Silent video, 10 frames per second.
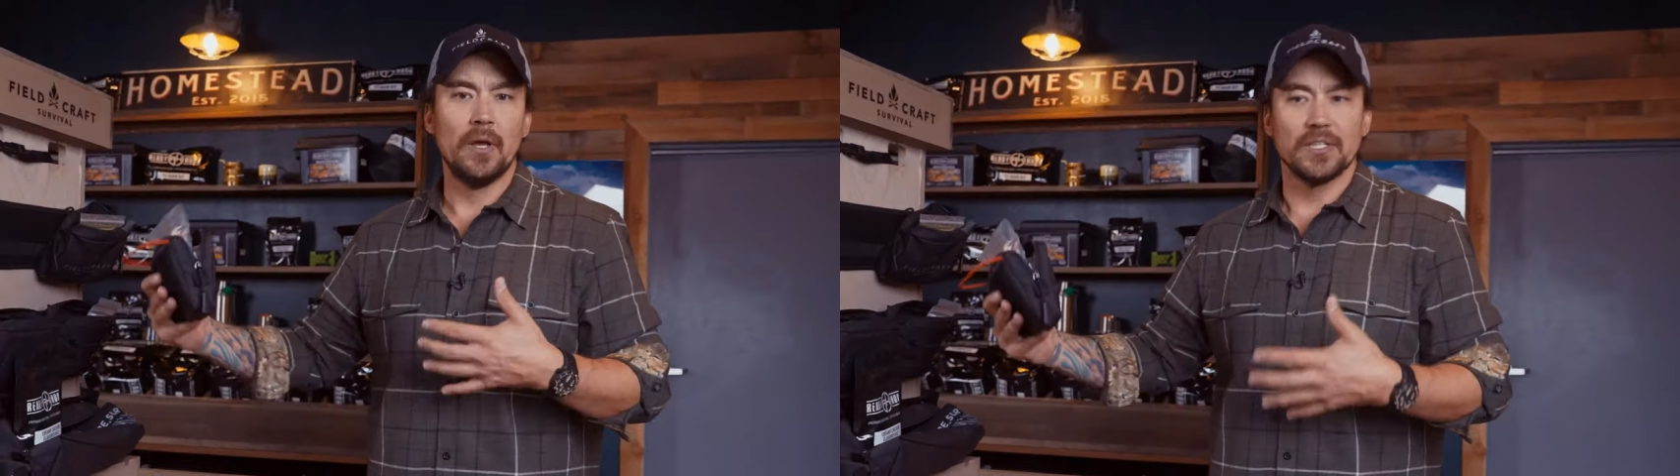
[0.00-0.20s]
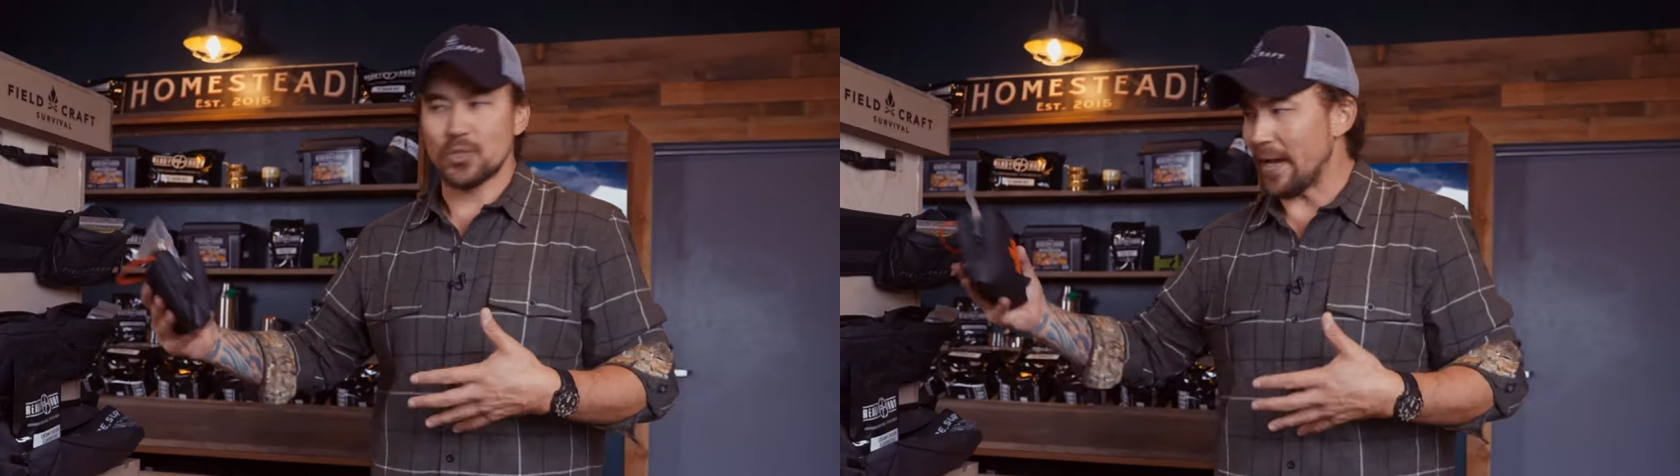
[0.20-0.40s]

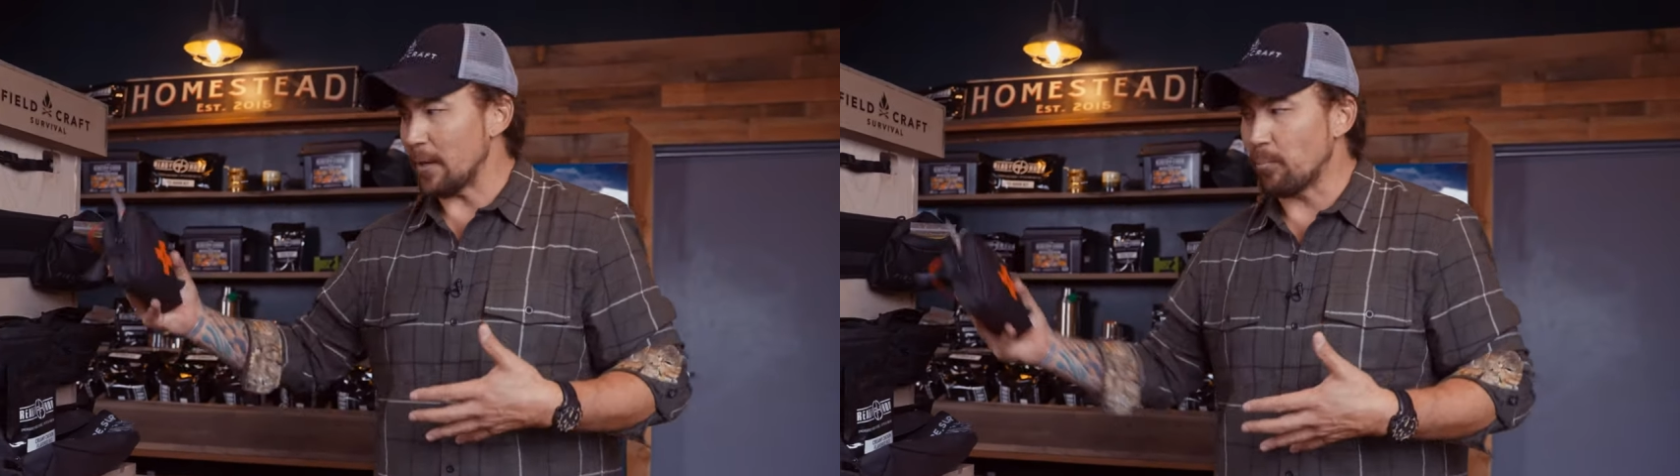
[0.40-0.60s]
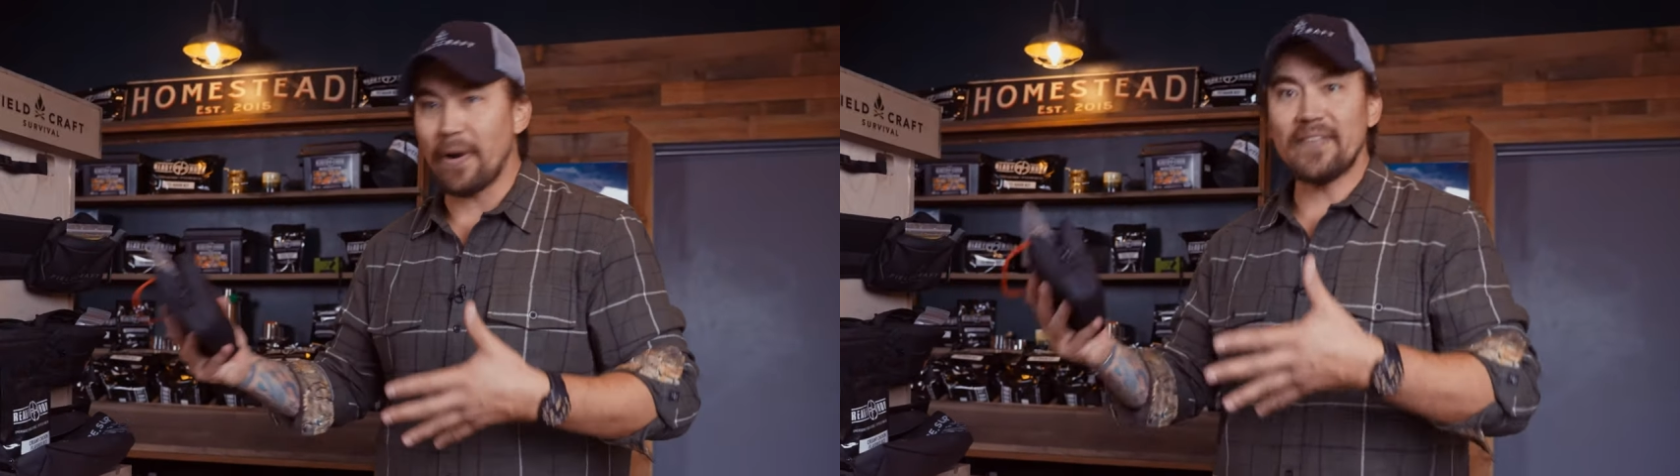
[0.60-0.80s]
so I
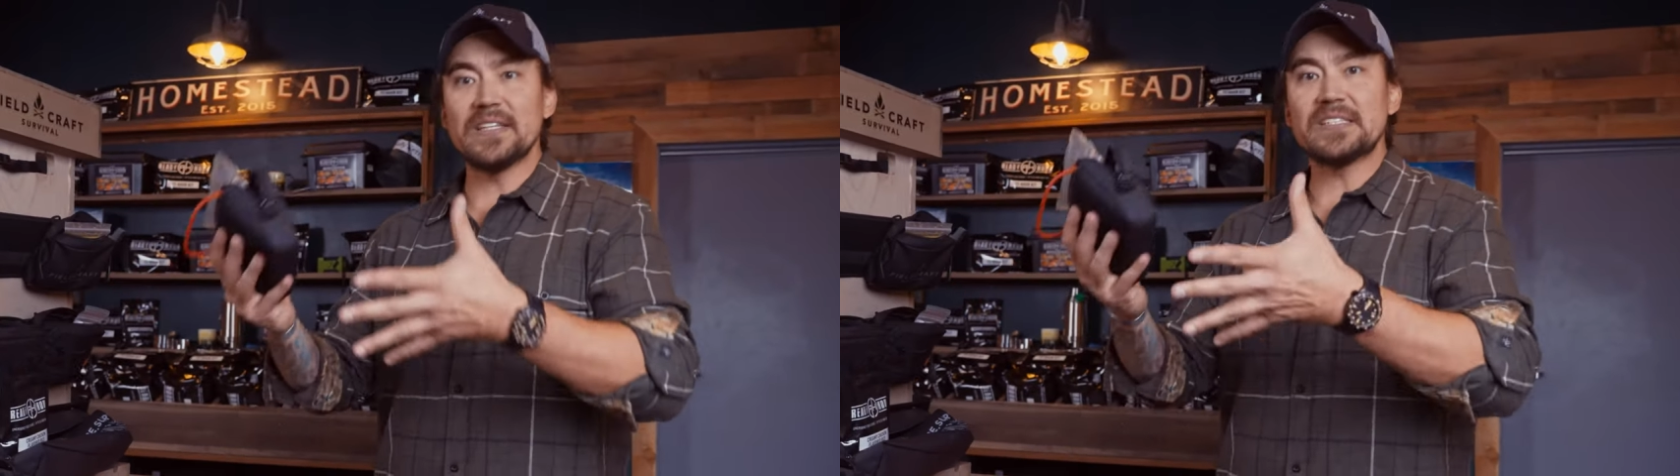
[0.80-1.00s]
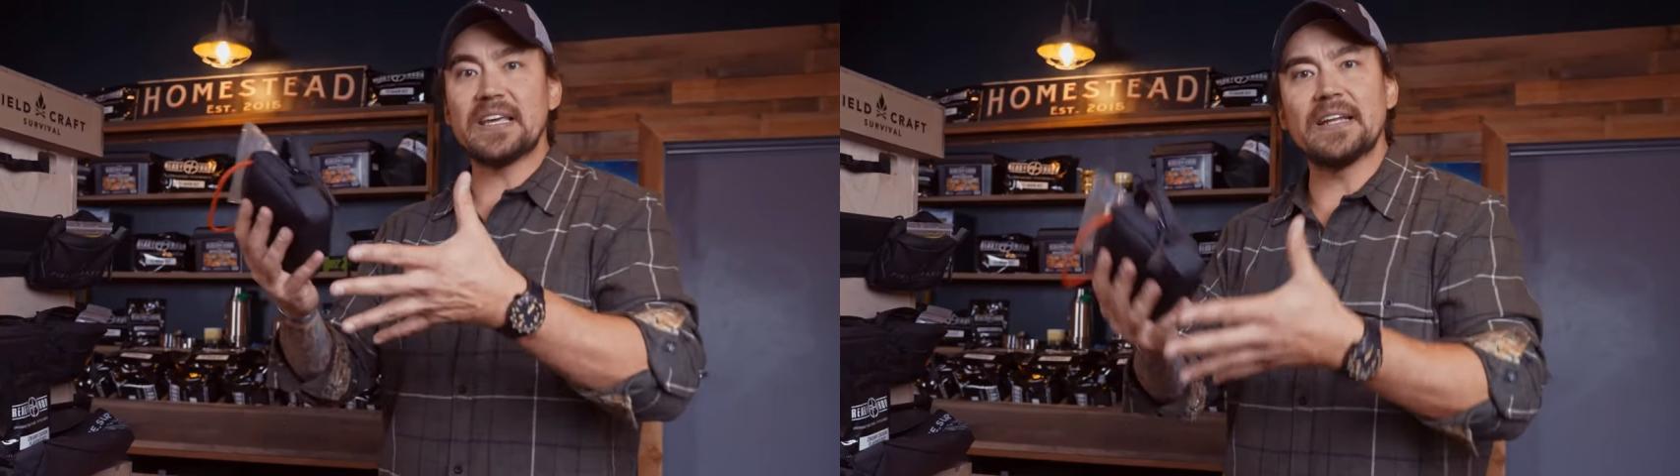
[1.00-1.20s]
could bring
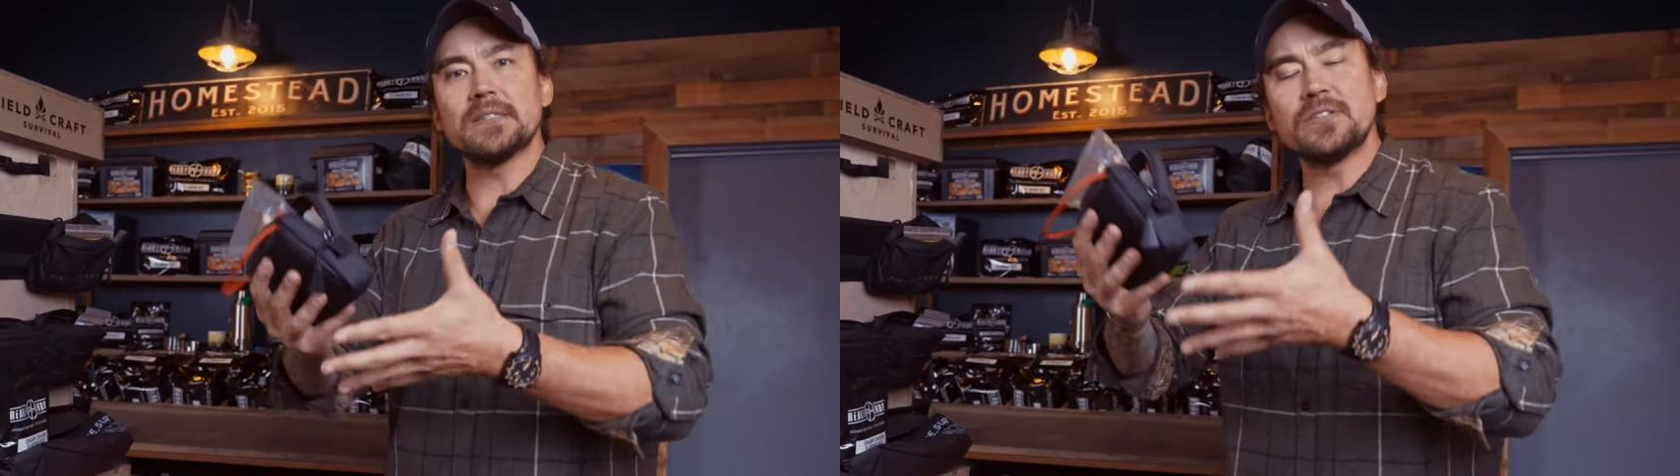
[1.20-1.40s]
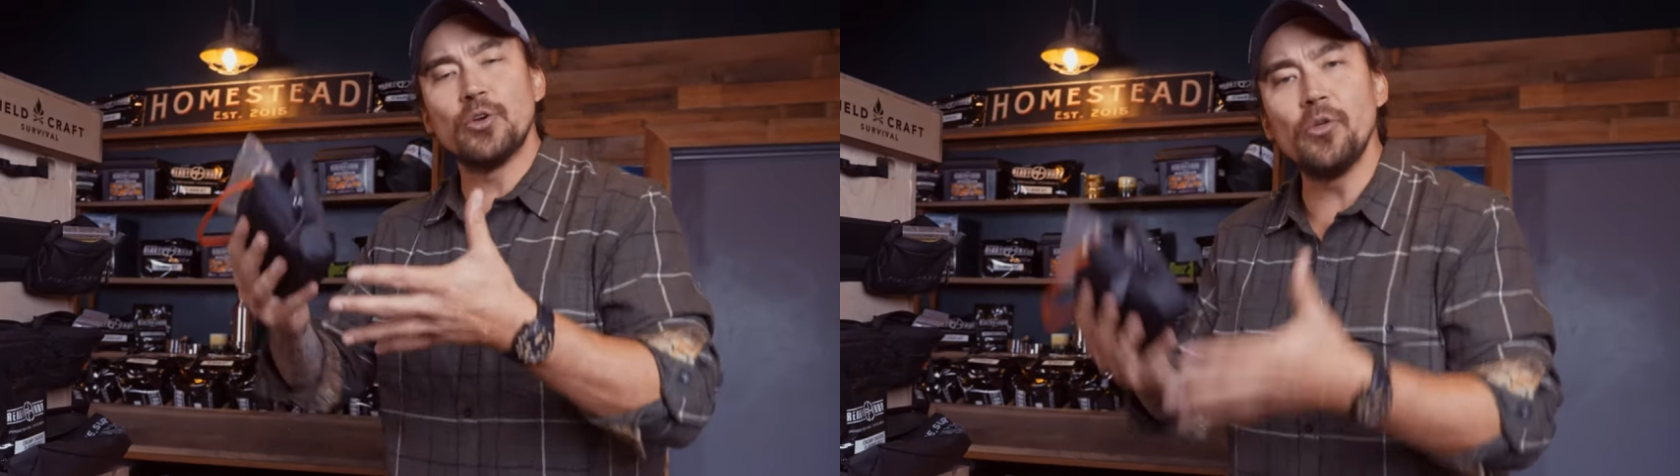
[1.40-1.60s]
this kit
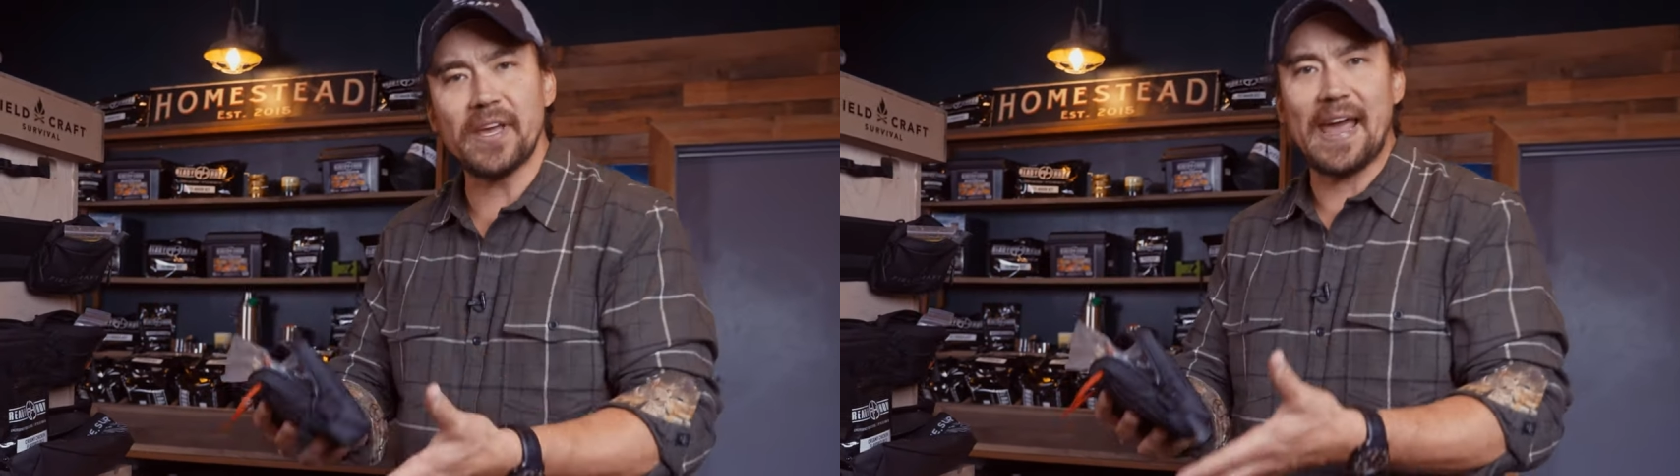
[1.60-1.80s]
to the